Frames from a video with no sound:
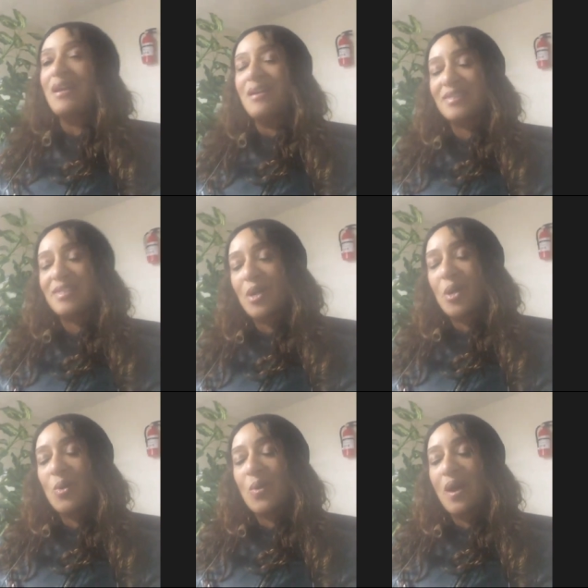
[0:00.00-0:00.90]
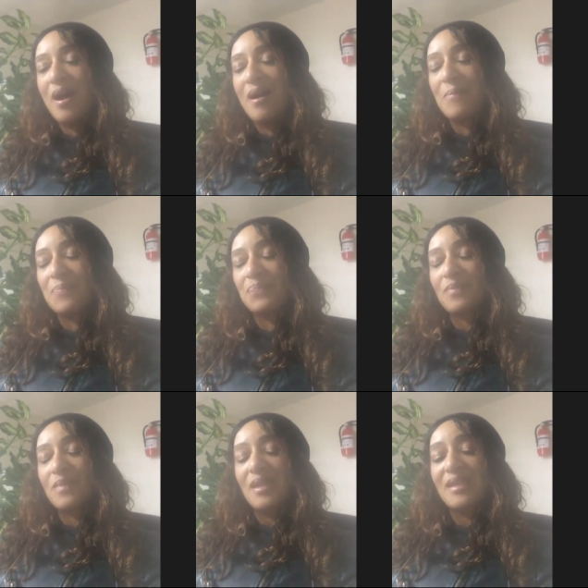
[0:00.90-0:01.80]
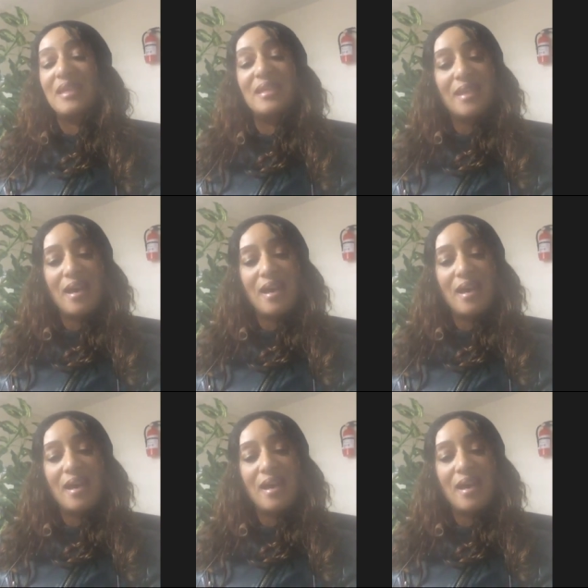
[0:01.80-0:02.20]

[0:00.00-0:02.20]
So, um, getting